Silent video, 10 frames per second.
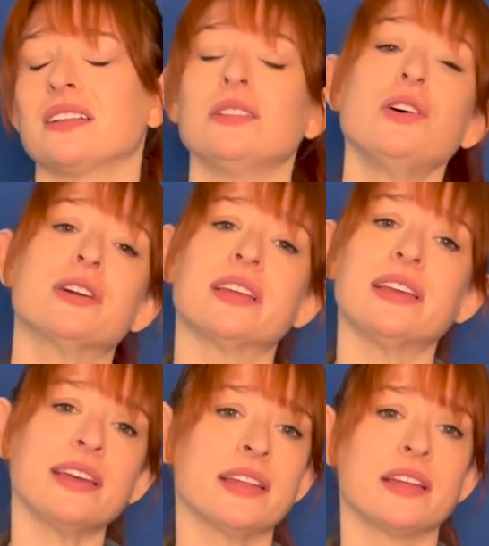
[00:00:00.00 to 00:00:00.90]
Look,
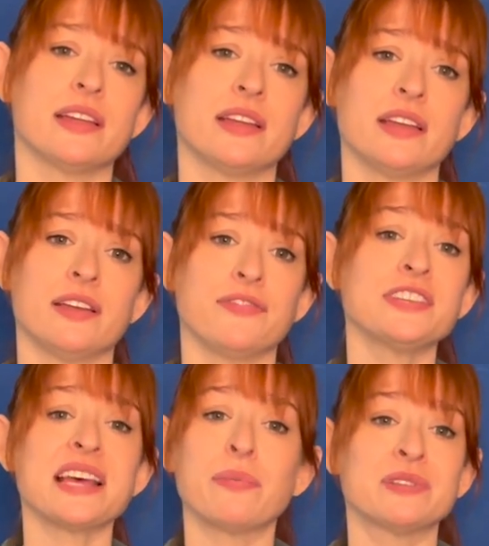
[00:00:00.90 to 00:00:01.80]
Kit, if
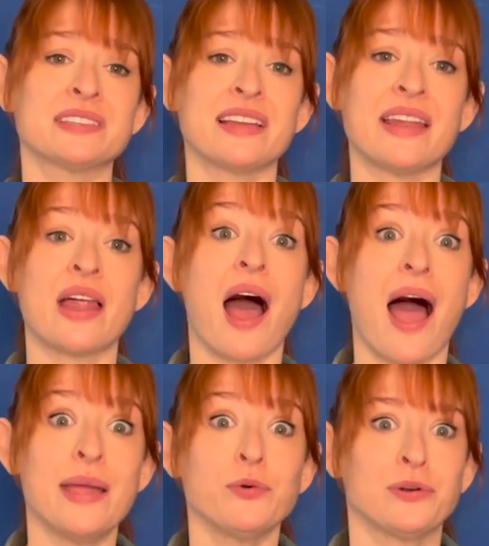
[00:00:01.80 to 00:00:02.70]
this happens again,
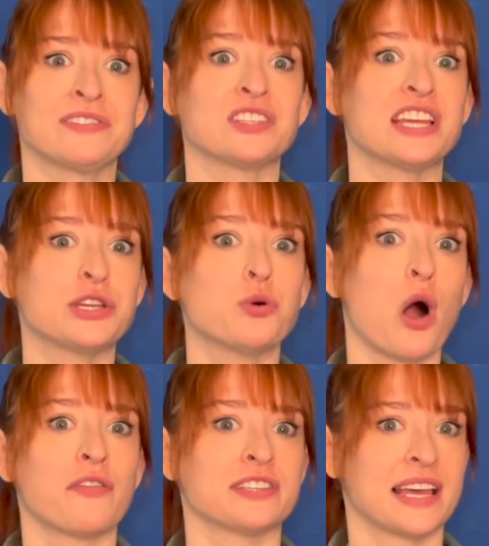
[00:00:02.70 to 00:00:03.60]
I'm going to have to take you
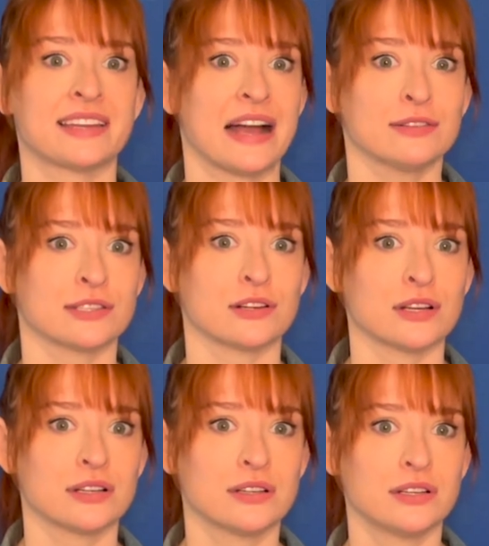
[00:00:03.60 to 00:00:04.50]
off as head counselor.
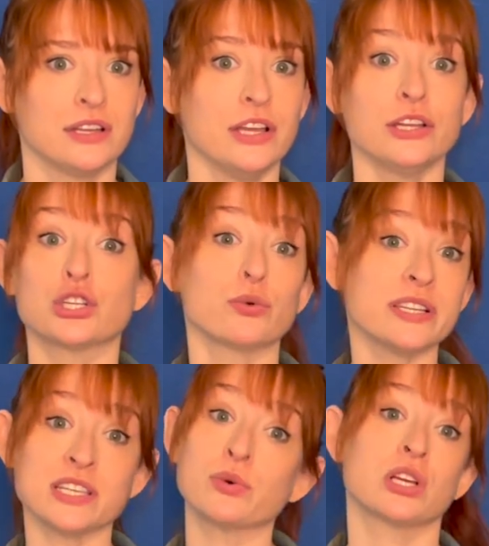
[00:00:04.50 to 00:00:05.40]

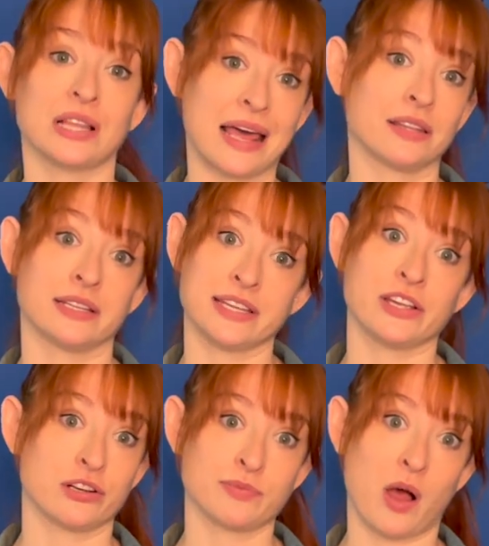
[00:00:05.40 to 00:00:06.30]
Teresa would gladly take
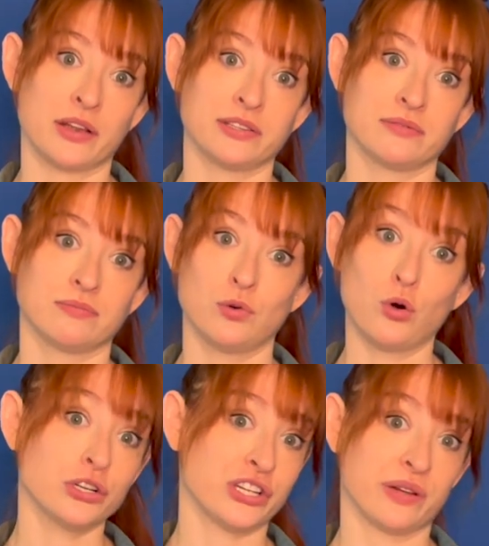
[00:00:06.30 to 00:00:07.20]
your spot.
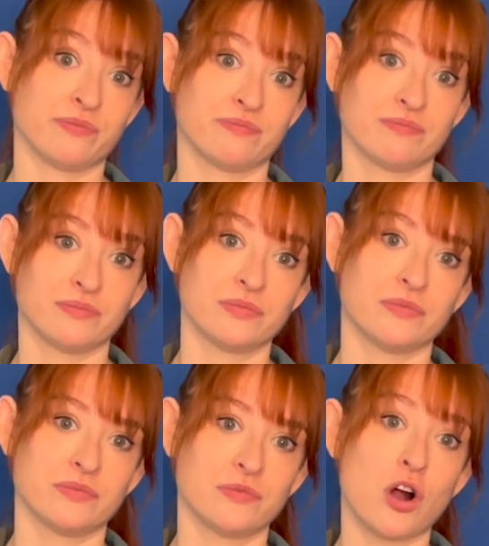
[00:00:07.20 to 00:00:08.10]
Or Jim.
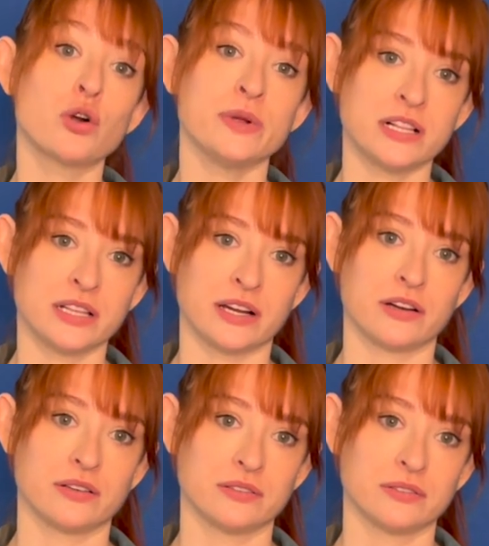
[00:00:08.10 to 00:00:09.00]
Are we clear?